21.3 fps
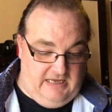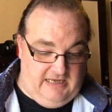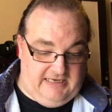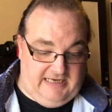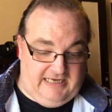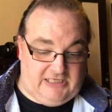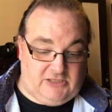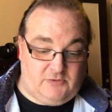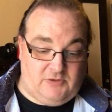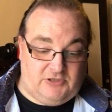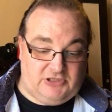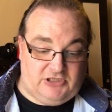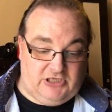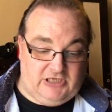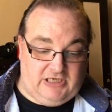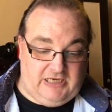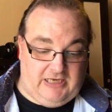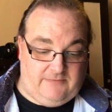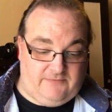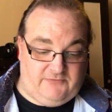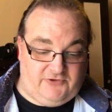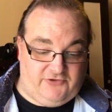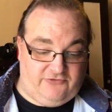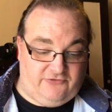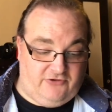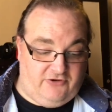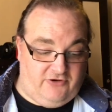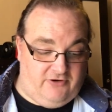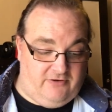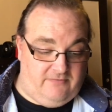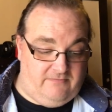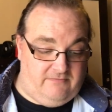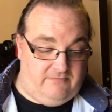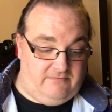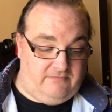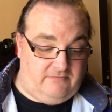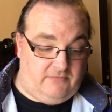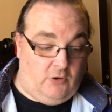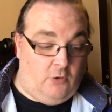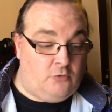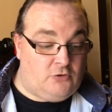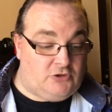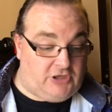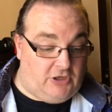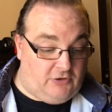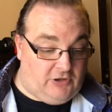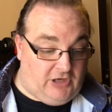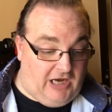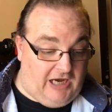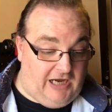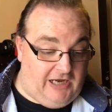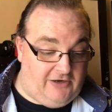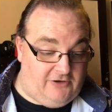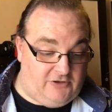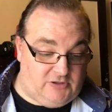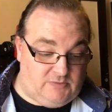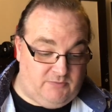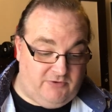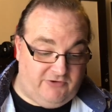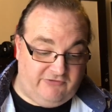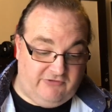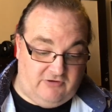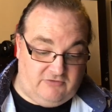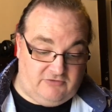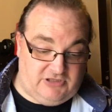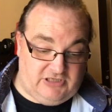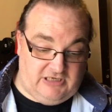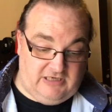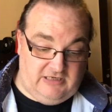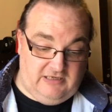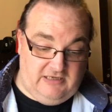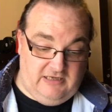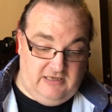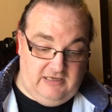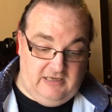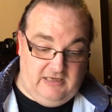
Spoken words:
Next question comes from also Carlos Peralta.